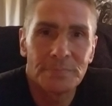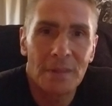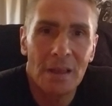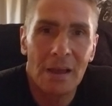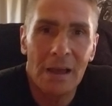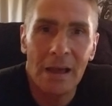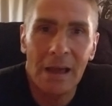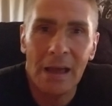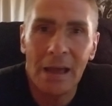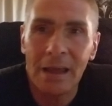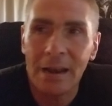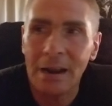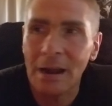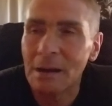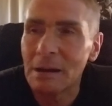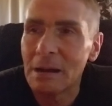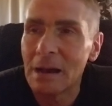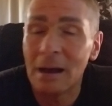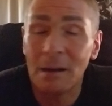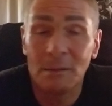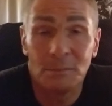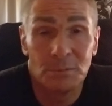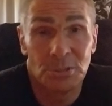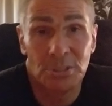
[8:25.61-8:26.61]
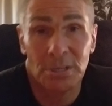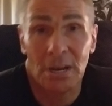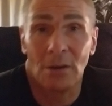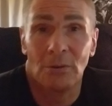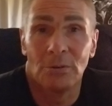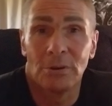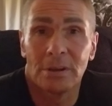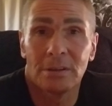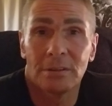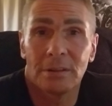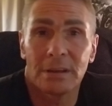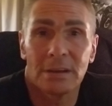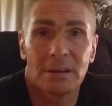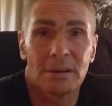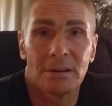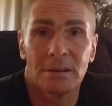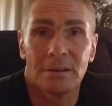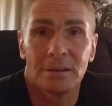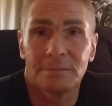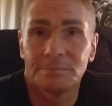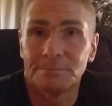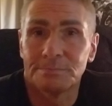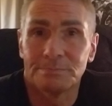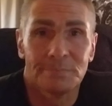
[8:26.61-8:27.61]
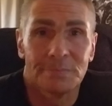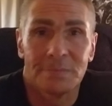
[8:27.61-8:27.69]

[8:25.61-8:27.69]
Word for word: and uh, I'm sounding like a